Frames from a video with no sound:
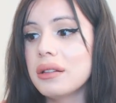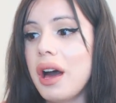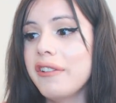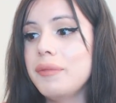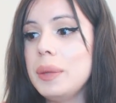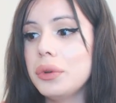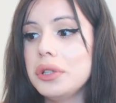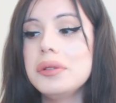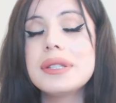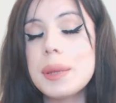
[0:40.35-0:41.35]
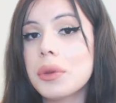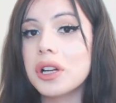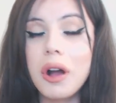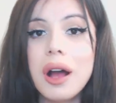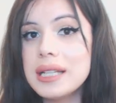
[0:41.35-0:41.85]
A lot of people who do
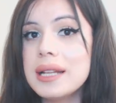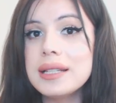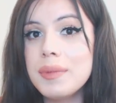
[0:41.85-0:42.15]
similar content